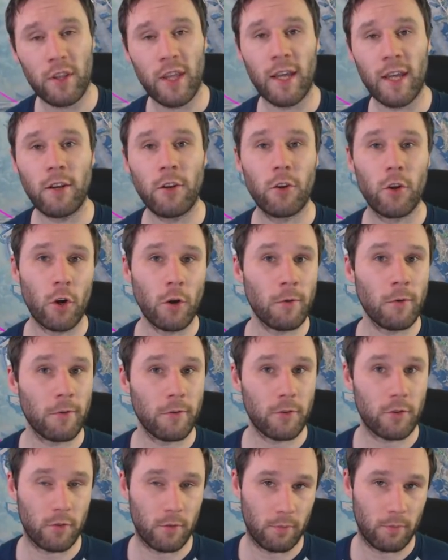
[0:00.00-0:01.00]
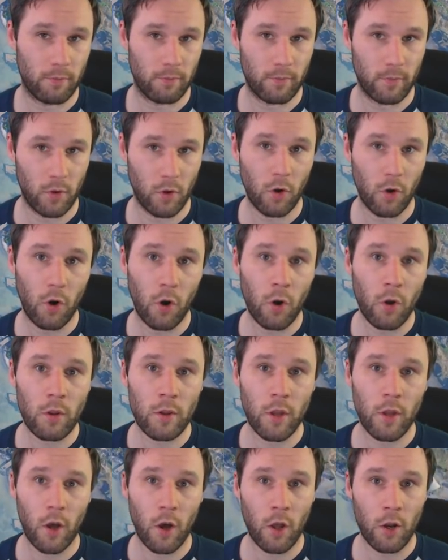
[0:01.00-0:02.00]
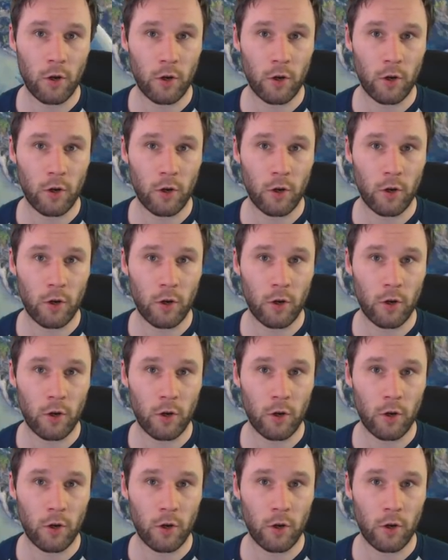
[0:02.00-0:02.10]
you then nerfed all the